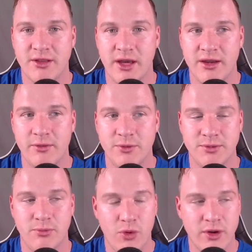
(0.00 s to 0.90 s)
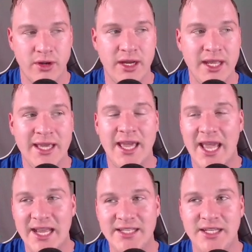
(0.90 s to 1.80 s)
thought it was important.
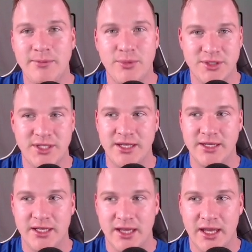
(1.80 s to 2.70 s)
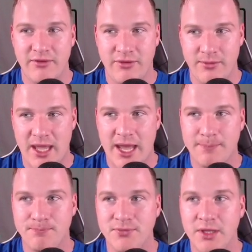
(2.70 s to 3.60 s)
18% declined from that.
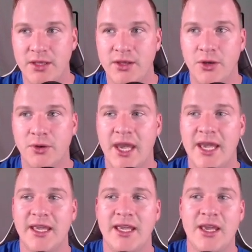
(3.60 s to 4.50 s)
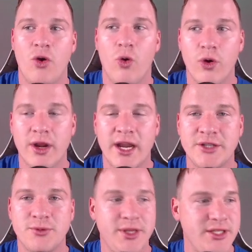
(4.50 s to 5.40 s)
Okay.
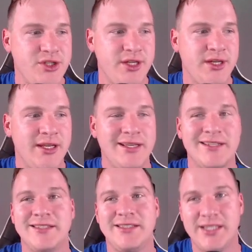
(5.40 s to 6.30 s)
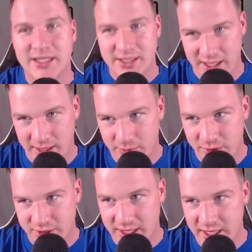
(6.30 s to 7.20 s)
Organized religion,
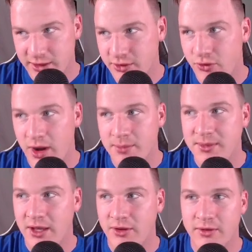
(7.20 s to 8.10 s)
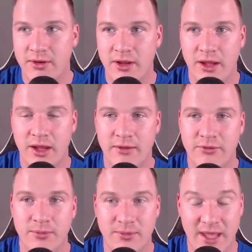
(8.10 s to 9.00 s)
16% dropped down
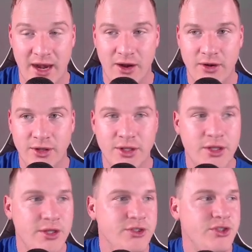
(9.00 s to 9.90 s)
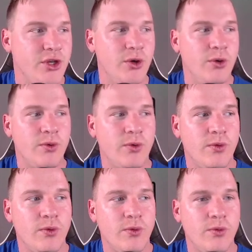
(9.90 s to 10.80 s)
from there. So
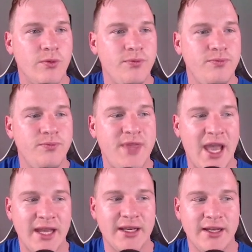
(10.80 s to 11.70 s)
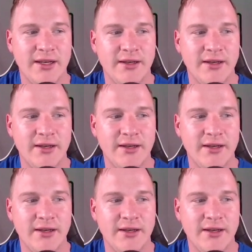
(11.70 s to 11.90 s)
that